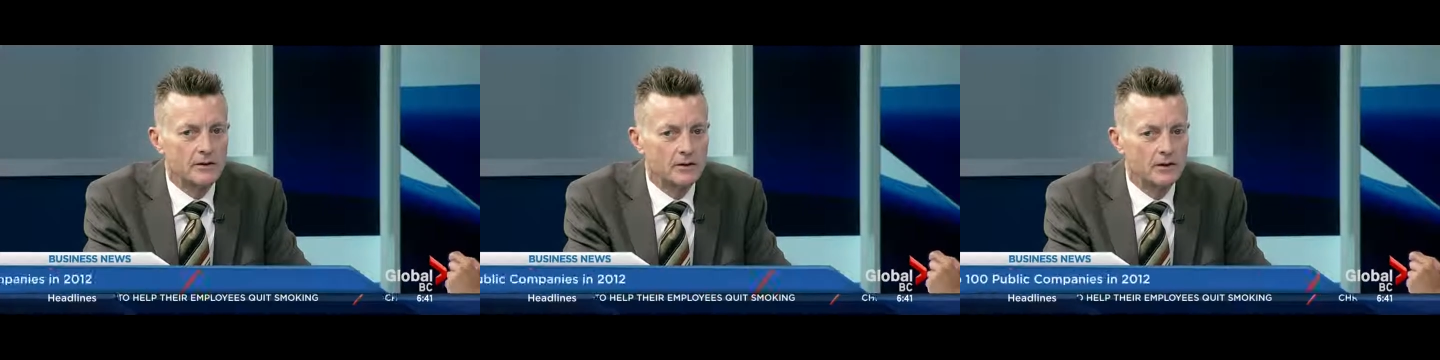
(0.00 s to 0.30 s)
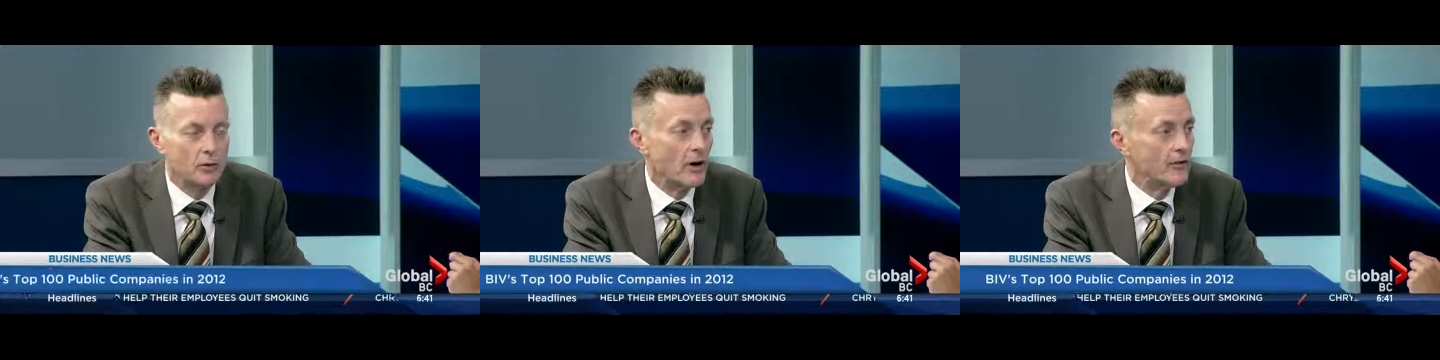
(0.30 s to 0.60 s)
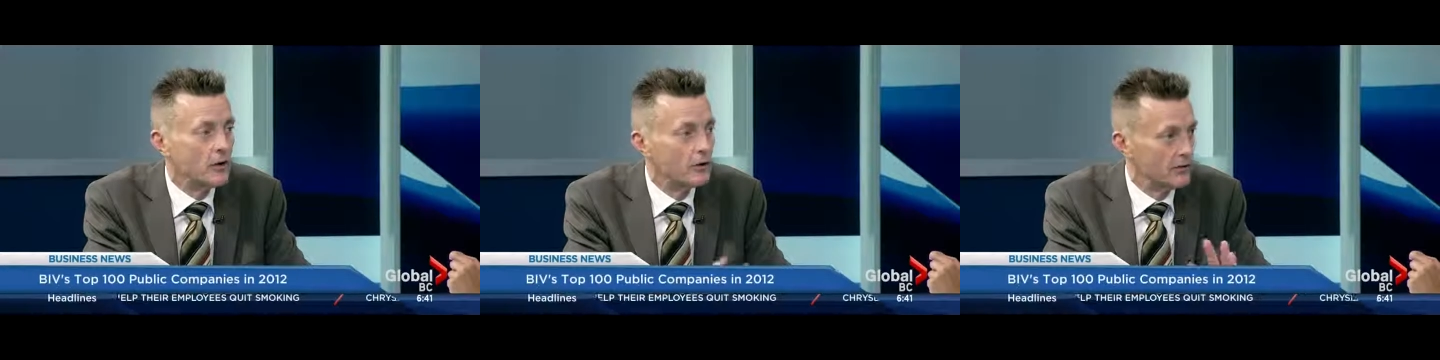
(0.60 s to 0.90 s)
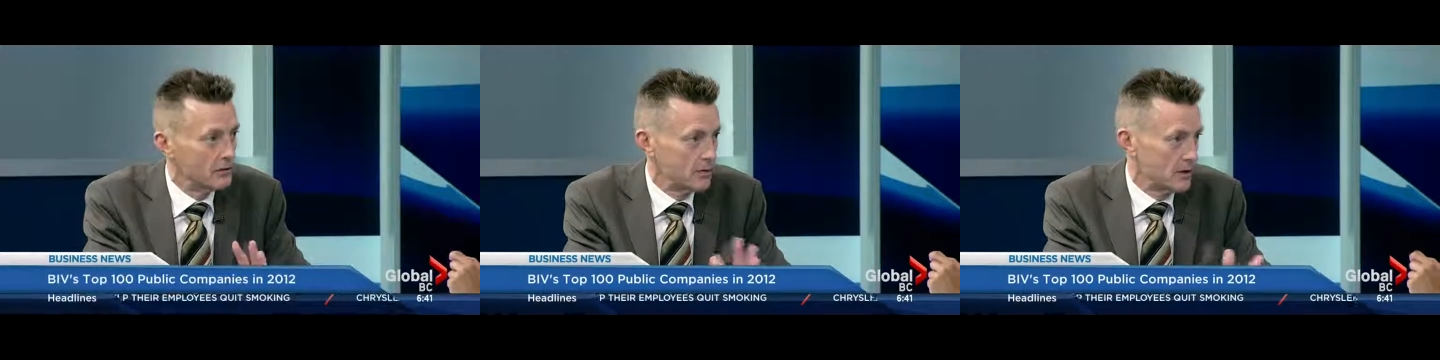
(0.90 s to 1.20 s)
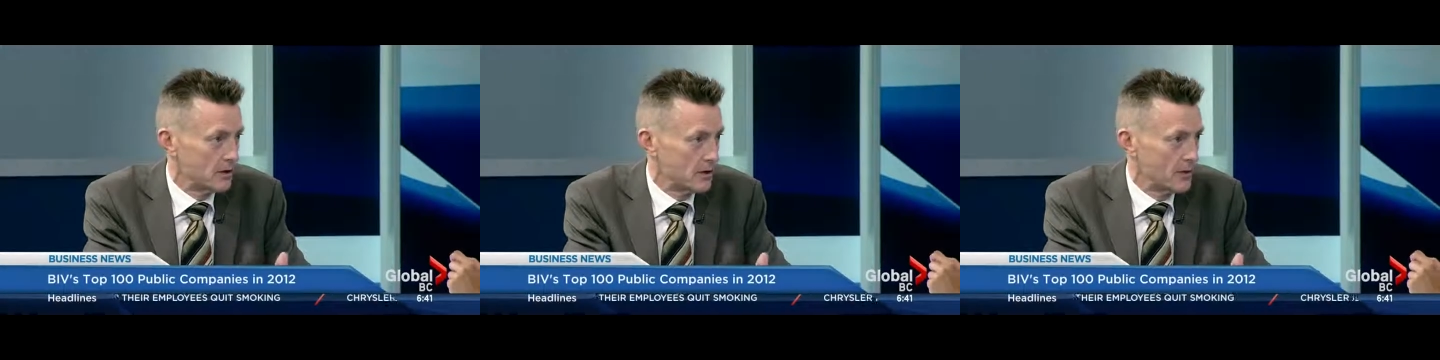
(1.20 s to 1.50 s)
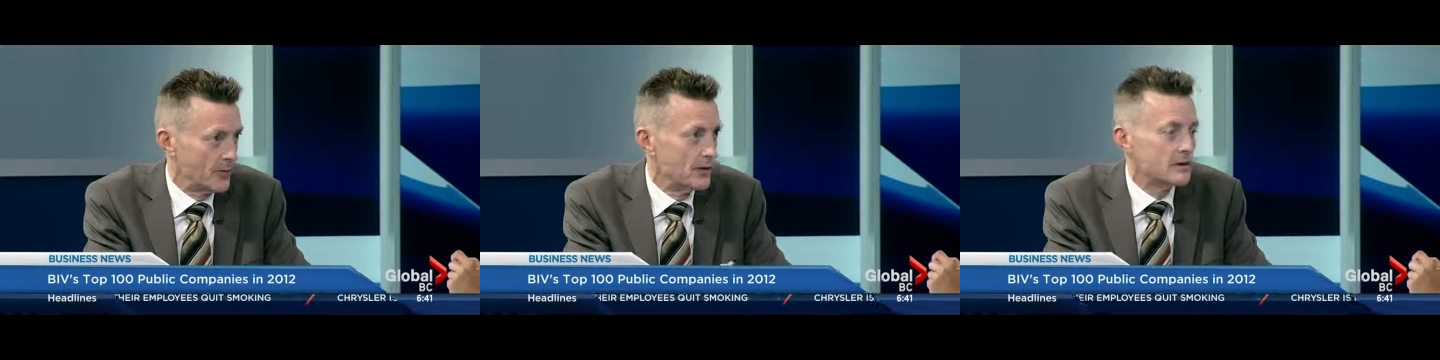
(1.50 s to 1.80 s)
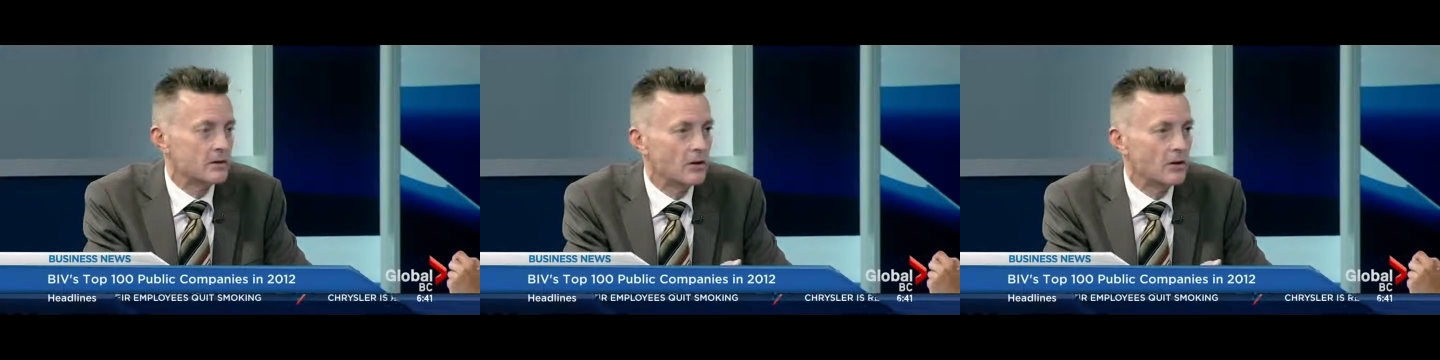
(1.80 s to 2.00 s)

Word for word: uh, the revenue of the companies,